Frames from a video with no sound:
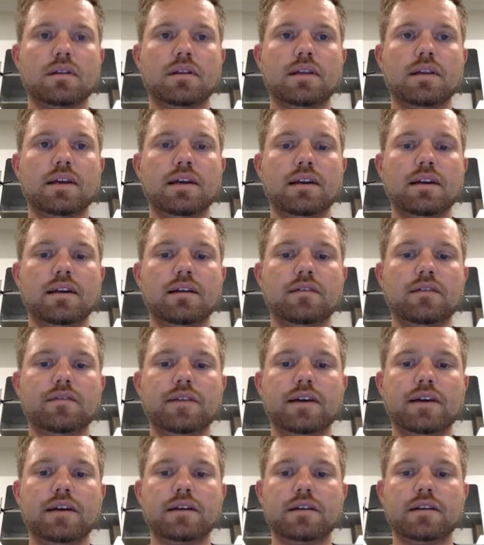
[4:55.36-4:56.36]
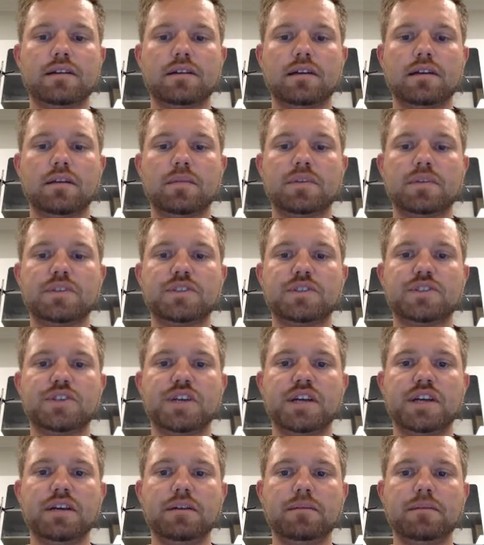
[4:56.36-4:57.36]
Then I find
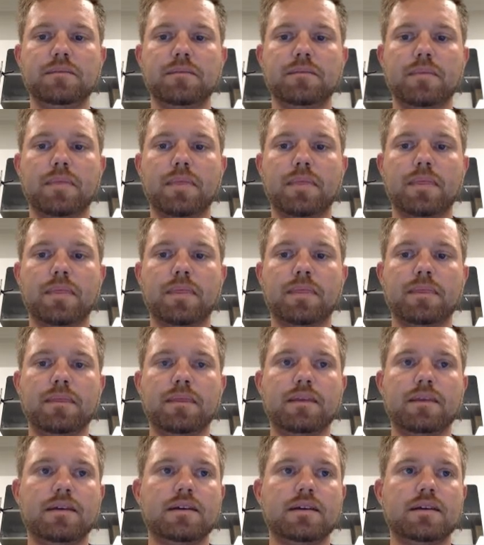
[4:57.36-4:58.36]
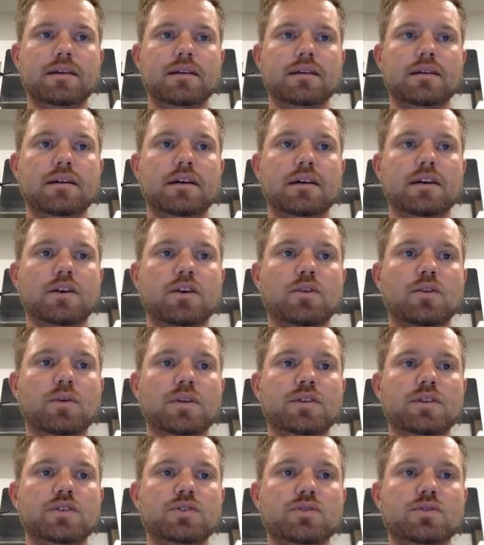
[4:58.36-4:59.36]
ImageJ. I go
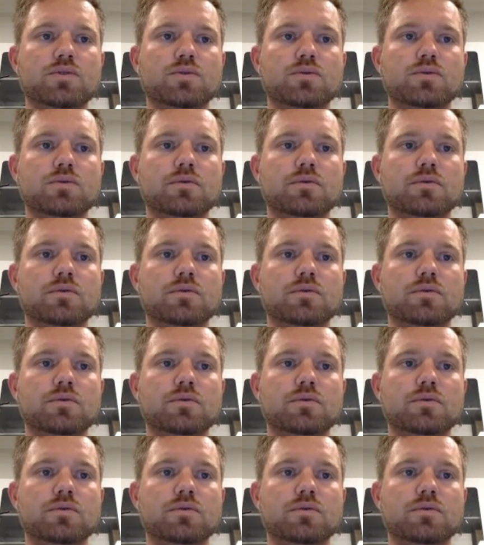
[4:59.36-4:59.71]
into